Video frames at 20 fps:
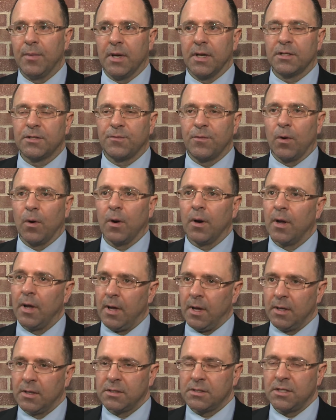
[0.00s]
But it's for
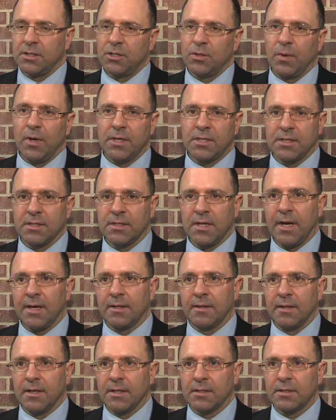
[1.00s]
situations
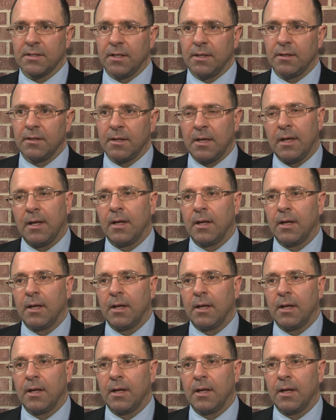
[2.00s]
like this that,